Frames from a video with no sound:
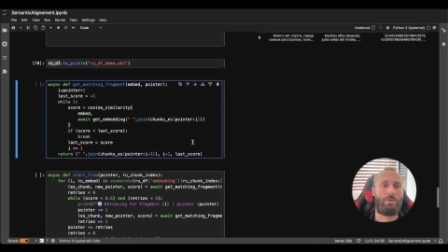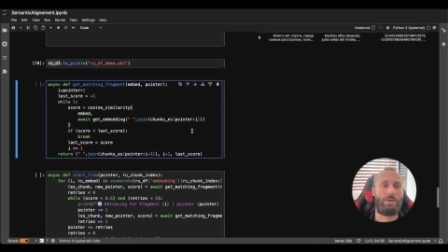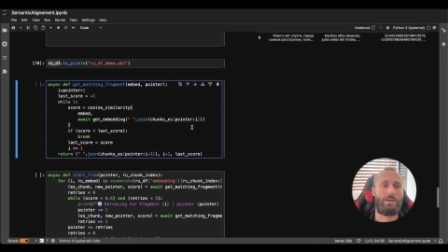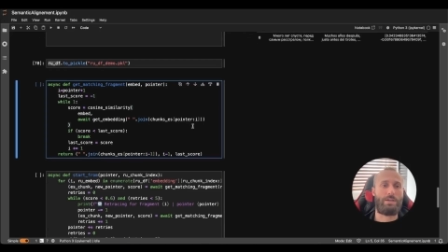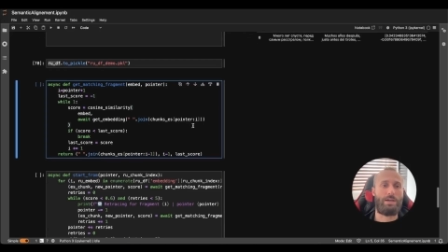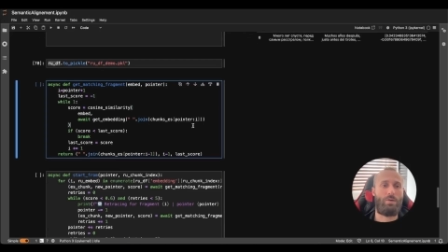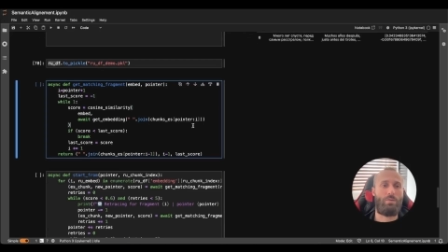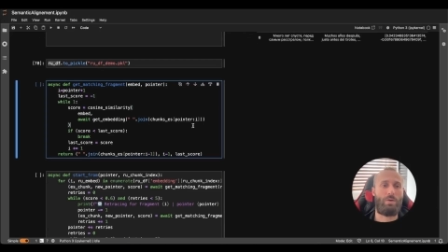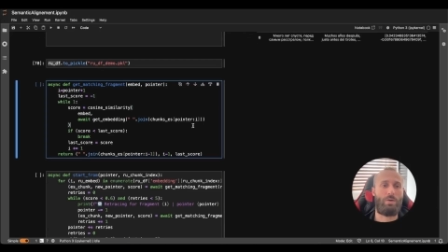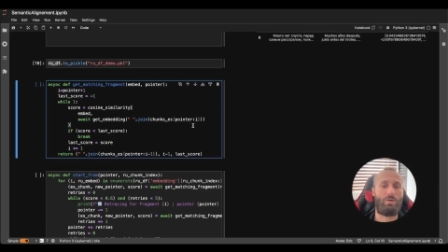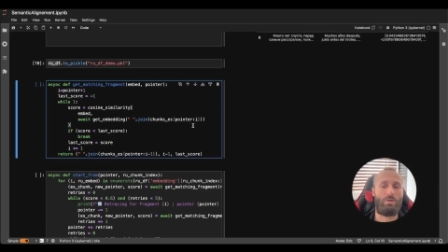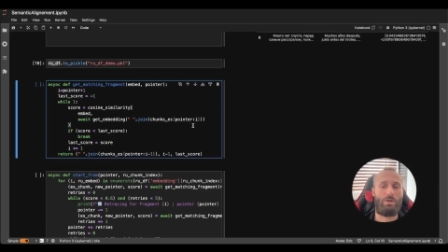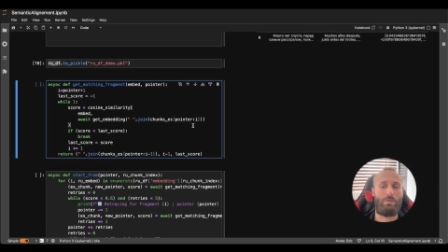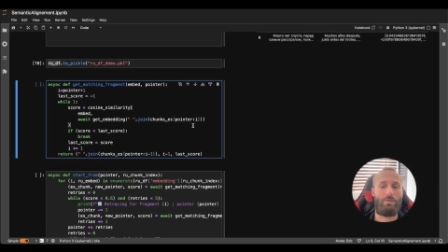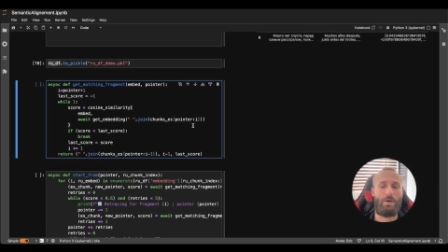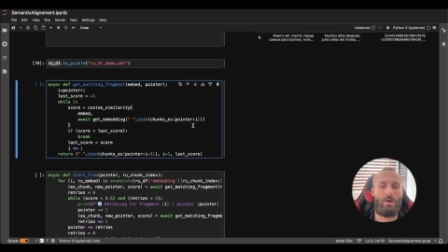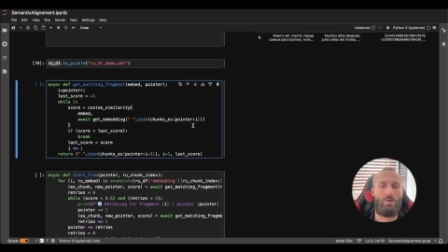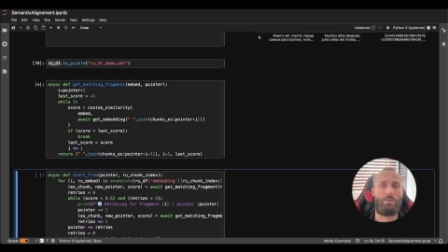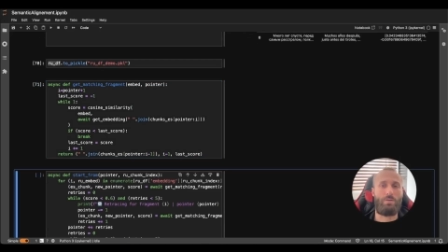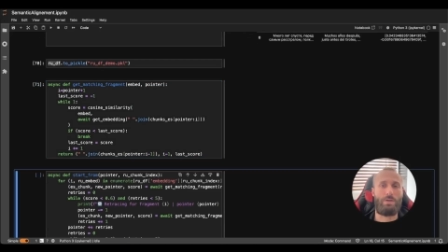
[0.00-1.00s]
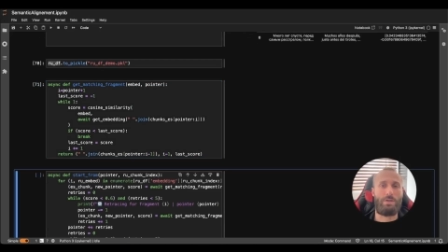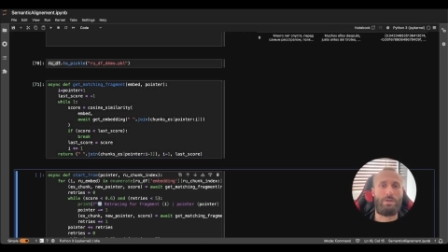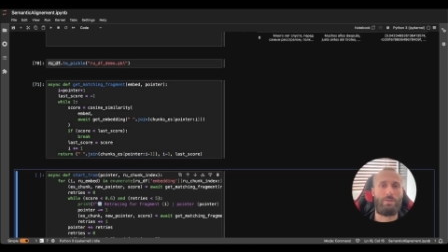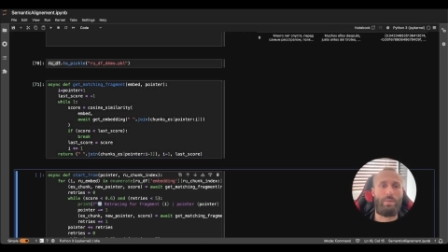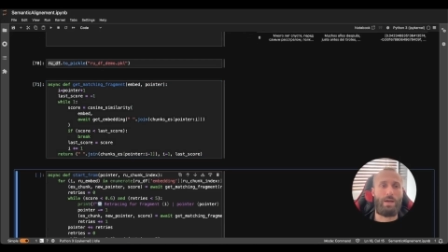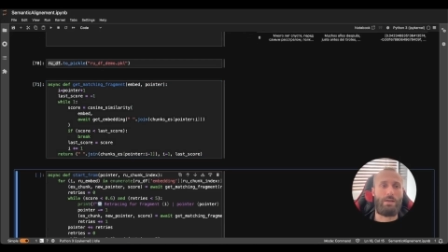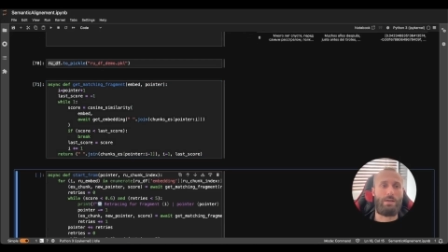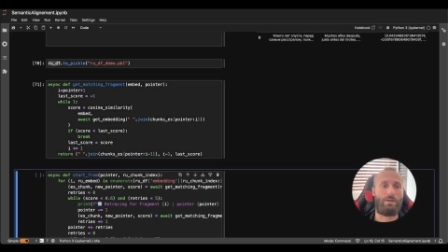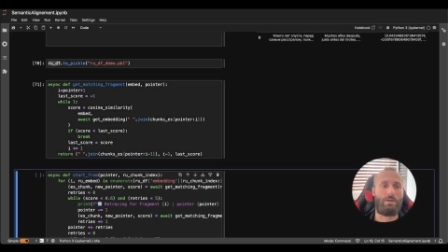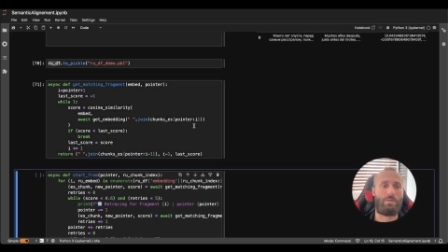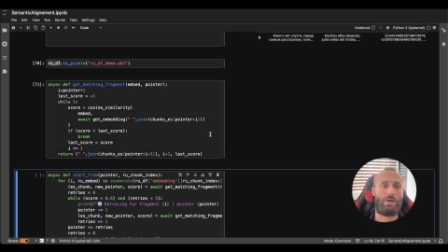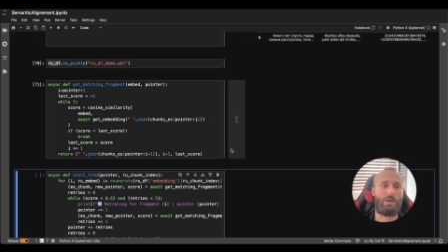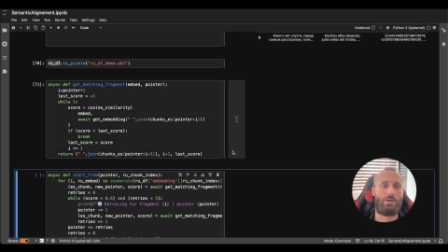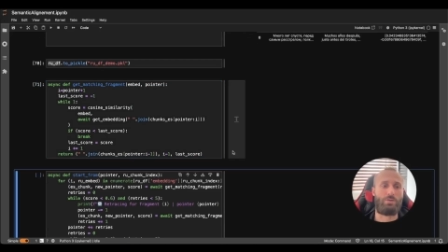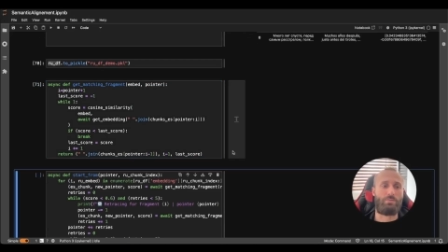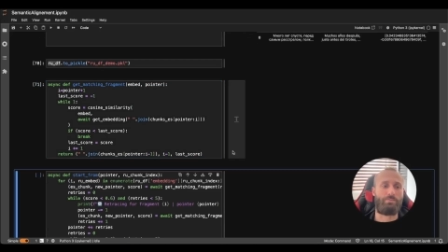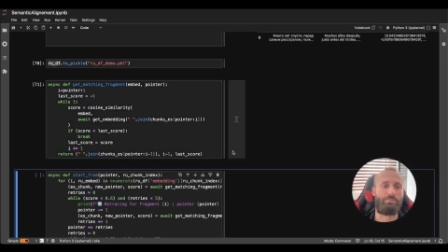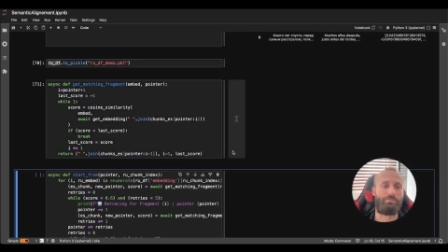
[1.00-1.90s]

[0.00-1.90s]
That's how we're gonna find the semantic match.